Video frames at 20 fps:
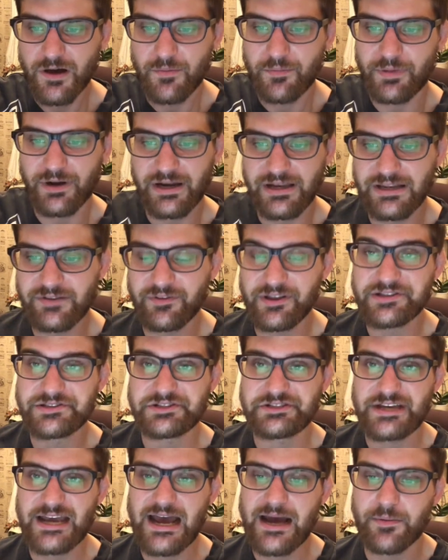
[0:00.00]
But he lands a
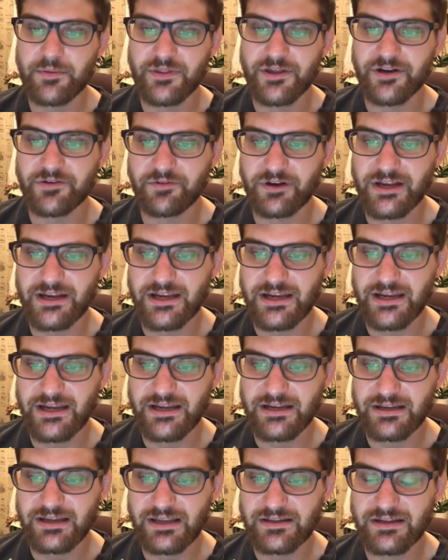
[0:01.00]
jab and then a right
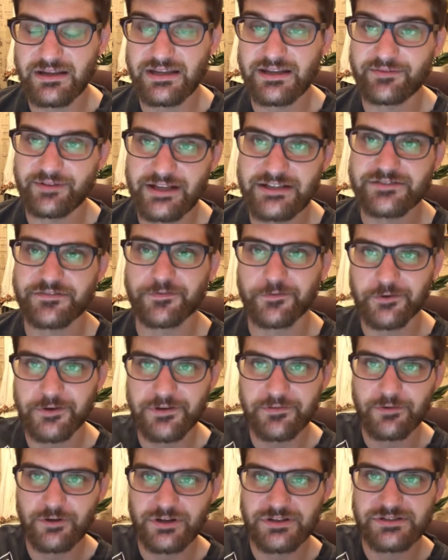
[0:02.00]
hand, and then he lands a flurry
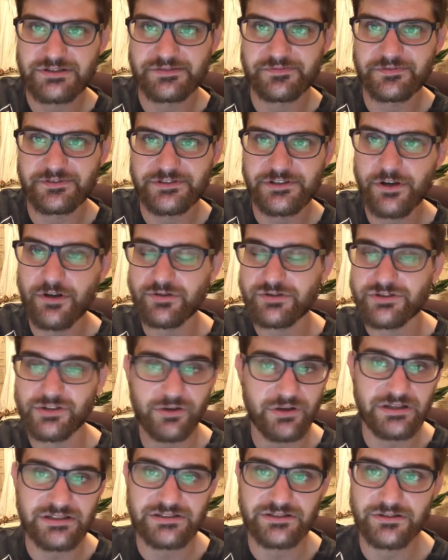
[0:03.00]
of hooks of his own. So
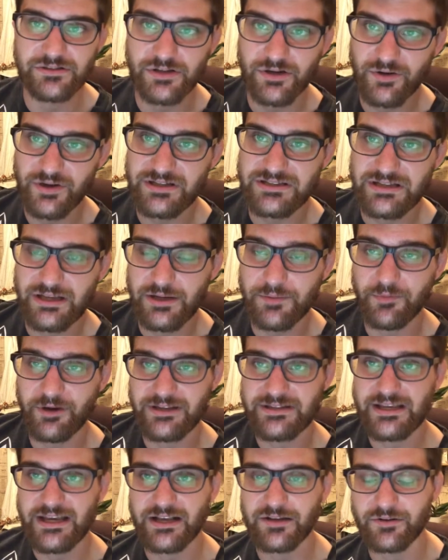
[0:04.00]
he's, he might
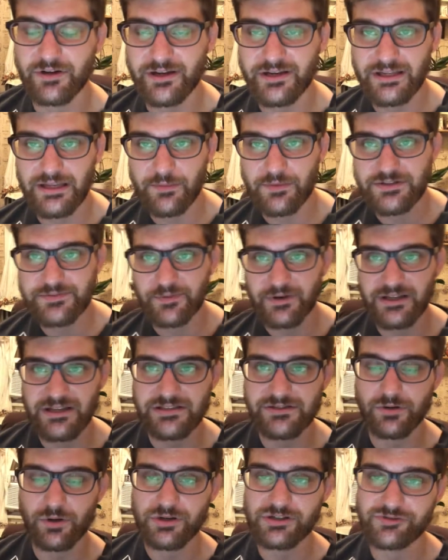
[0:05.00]
take a lot of damage, but
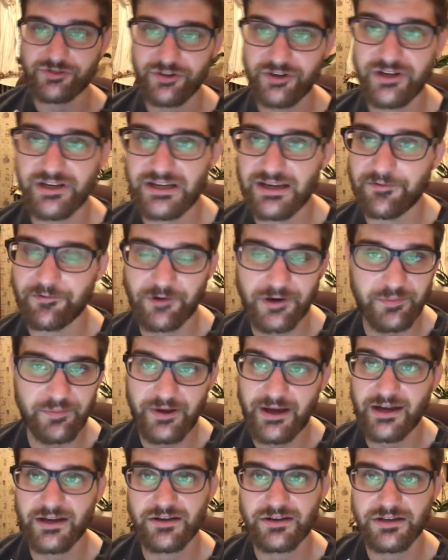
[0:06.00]
he's always looking to get right
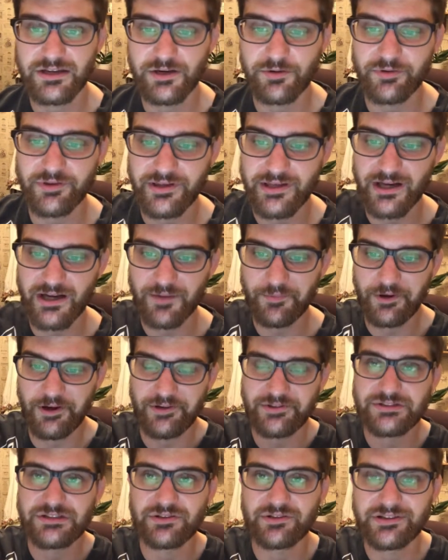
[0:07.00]
back. You can't really count him
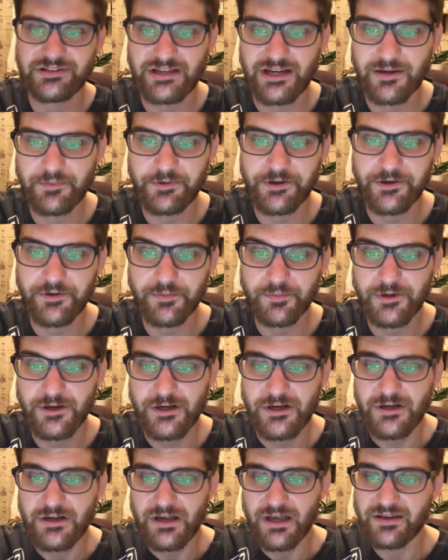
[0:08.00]
out, so I like that about him.
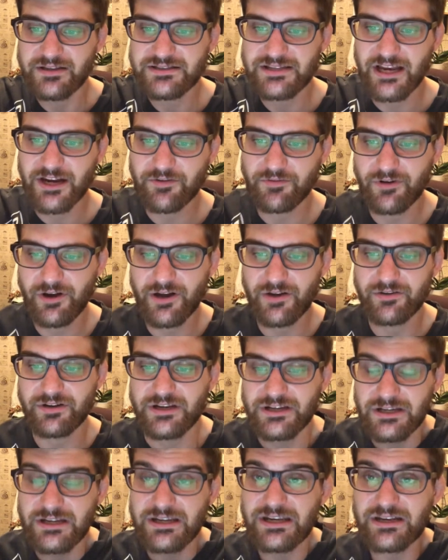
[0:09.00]
In the second round,
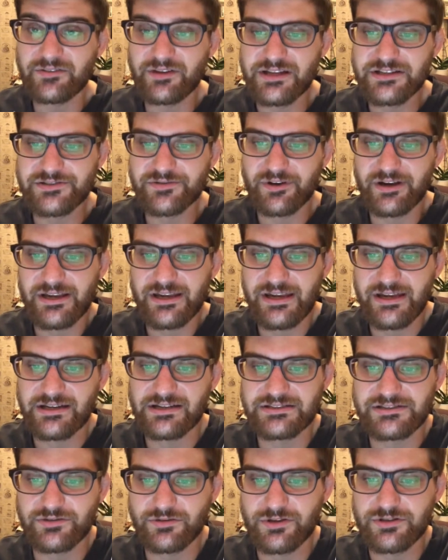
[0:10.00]
he lands a right hand
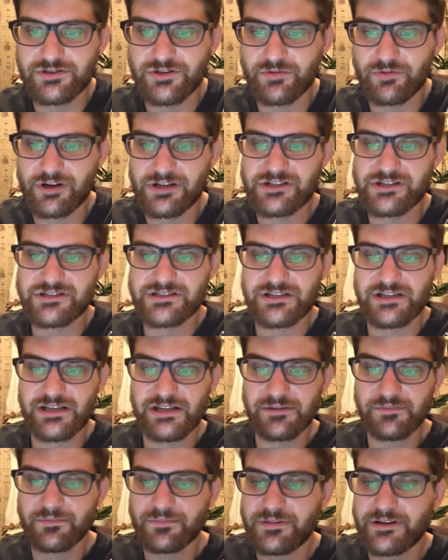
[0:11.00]
as Alonzo rushes
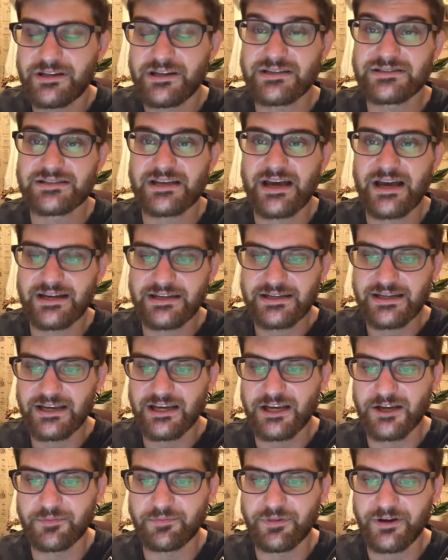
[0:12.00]
in, but he eats a head
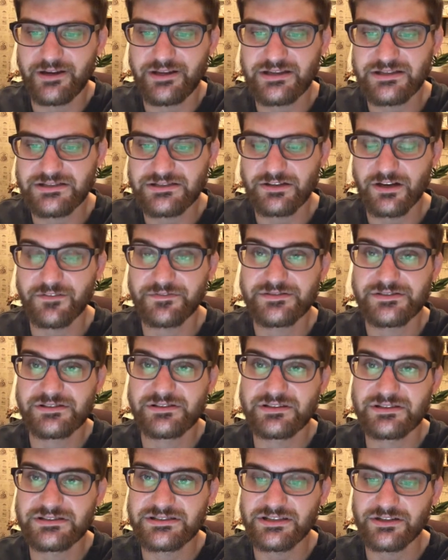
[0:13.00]
kick, but he stuffs
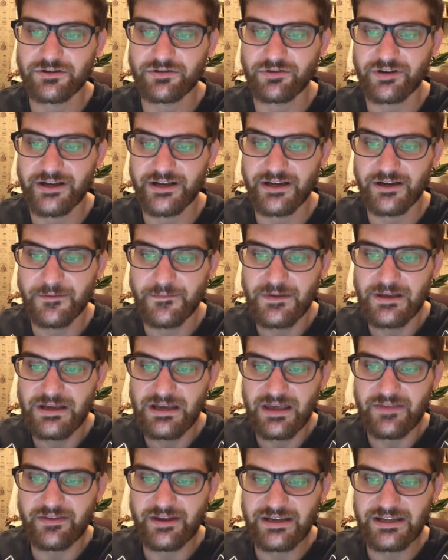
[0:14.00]
the single leg,
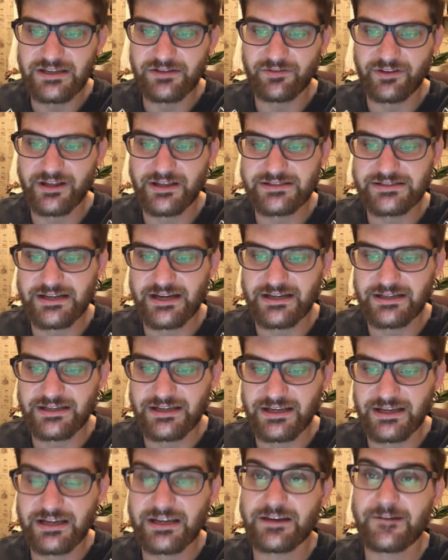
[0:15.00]
and then he lands a head
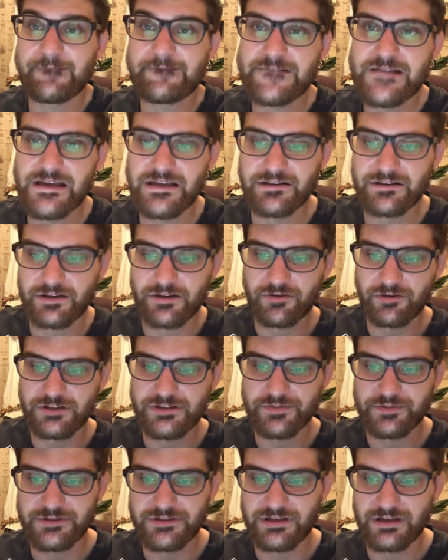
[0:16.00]
kick in the
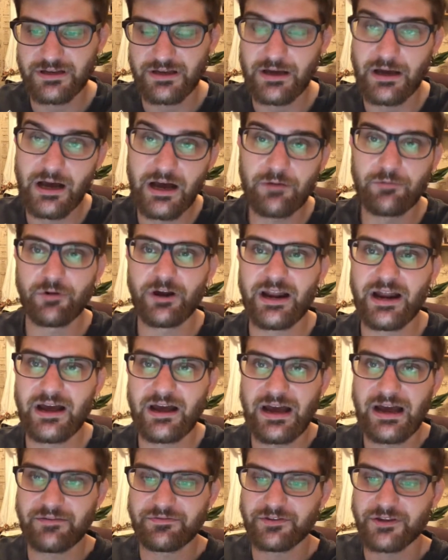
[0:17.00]
clinch right
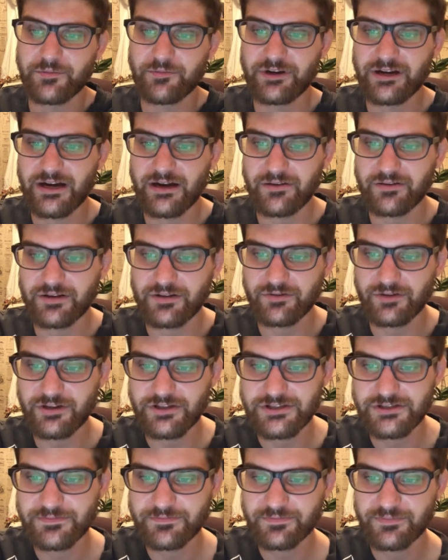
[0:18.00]
after they break out of the
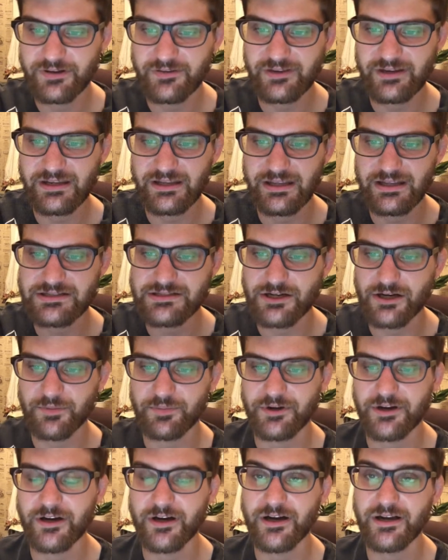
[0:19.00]
clinch, and then he eats an
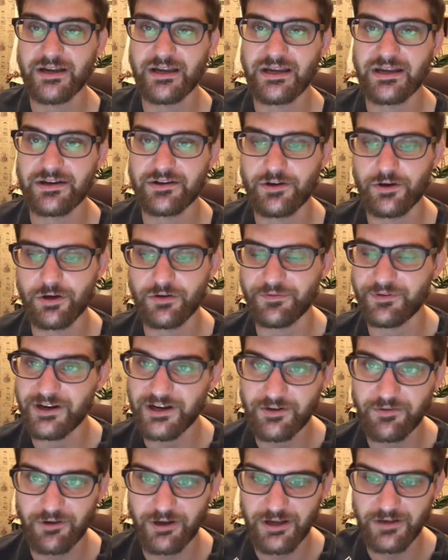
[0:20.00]
uppercut and
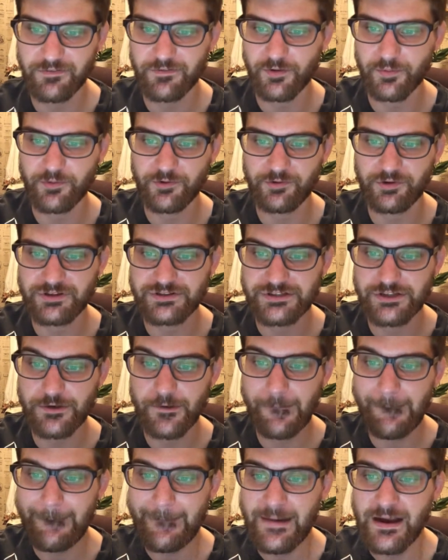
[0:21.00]
overhand right from
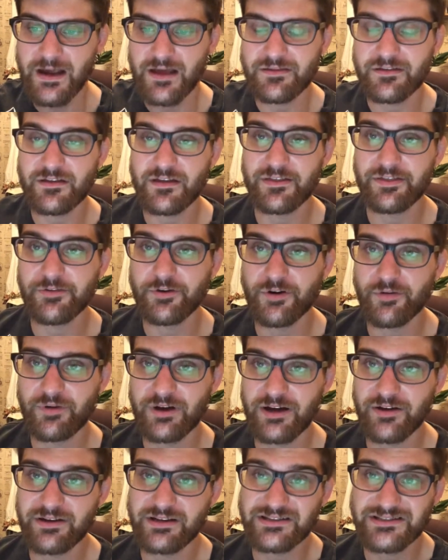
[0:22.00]
Alonzo. And then the third
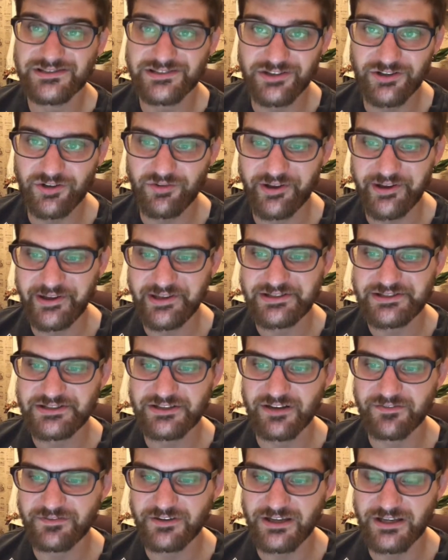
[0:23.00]
round, his single leg gets
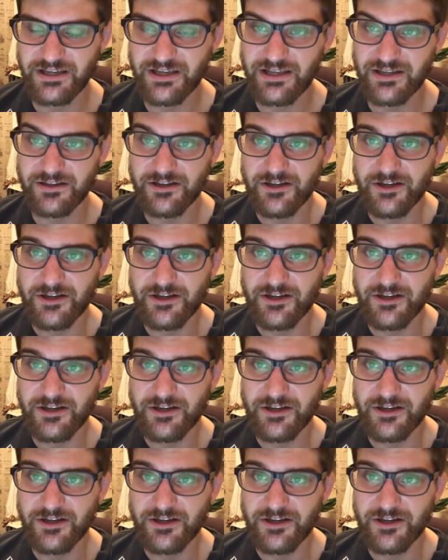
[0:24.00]
stuffed again.